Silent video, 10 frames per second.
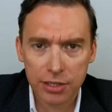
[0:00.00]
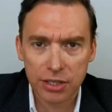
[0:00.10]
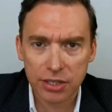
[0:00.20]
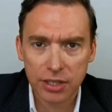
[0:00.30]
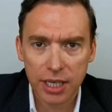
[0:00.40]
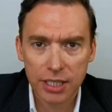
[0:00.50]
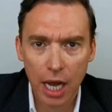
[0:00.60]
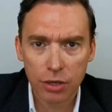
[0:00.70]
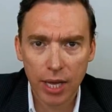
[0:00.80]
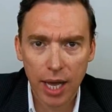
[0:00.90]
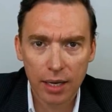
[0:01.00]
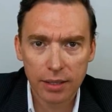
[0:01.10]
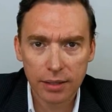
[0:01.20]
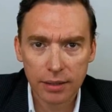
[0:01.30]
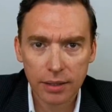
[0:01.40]
this is how you get
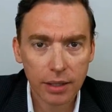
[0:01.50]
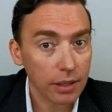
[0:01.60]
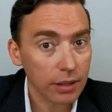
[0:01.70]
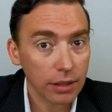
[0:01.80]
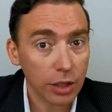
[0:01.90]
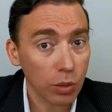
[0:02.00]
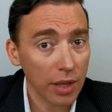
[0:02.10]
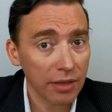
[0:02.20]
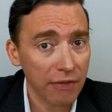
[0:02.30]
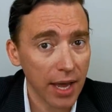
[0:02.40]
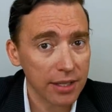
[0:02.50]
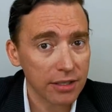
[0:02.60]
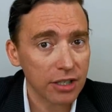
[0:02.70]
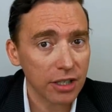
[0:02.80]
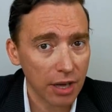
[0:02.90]
it. You want the
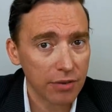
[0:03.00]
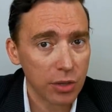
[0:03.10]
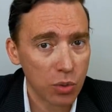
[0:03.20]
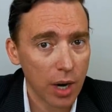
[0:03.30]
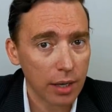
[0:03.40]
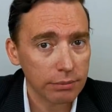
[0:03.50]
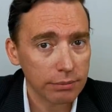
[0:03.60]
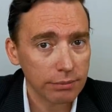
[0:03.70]
fans to love you, right?